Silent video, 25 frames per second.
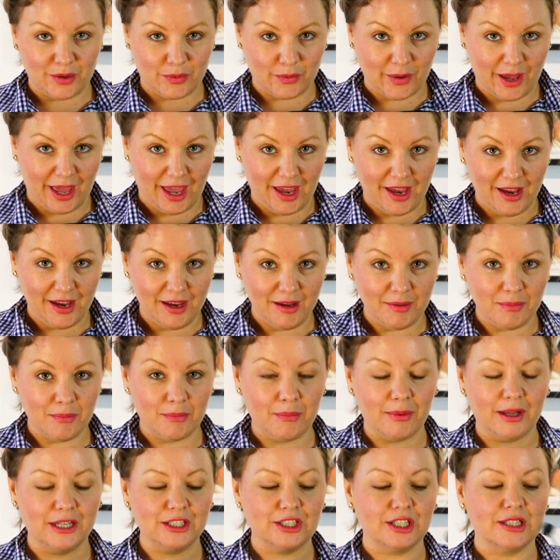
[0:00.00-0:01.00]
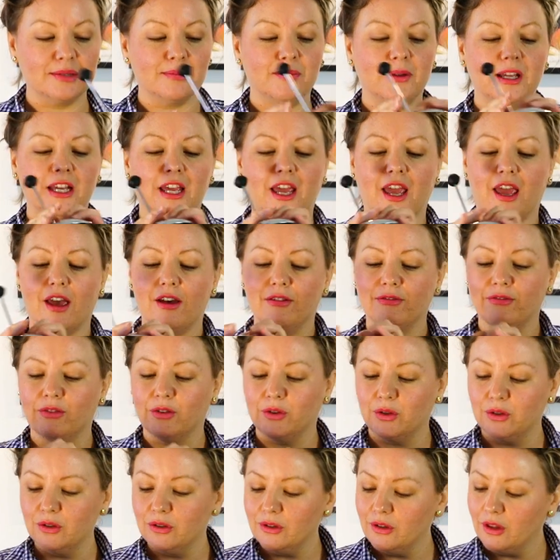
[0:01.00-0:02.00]
away, but just be
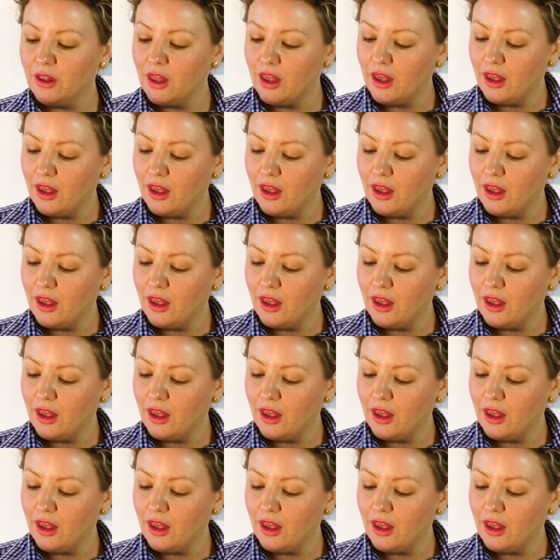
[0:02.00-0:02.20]
careful.